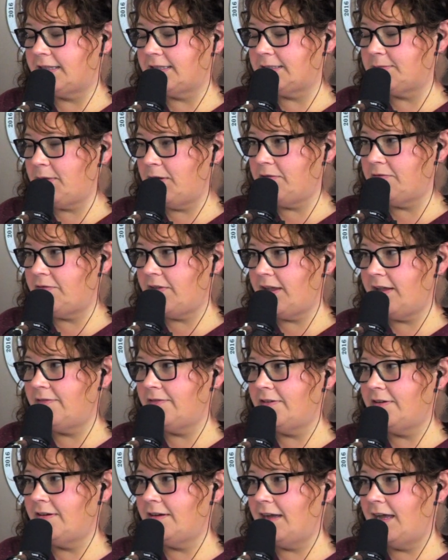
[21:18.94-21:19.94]
to get the smoke
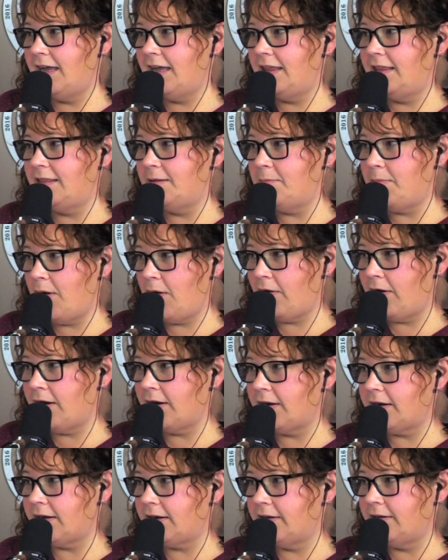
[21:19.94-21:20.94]
flavor and the
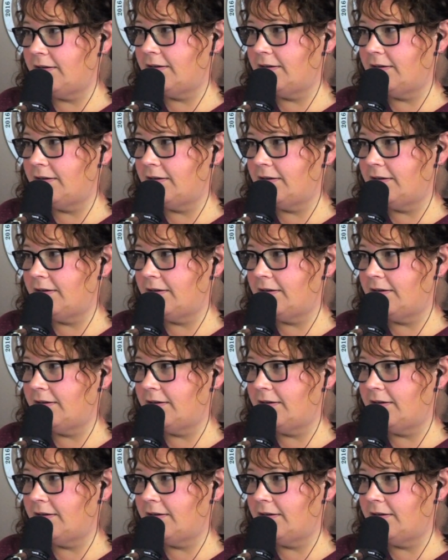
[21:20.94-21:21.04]
bark.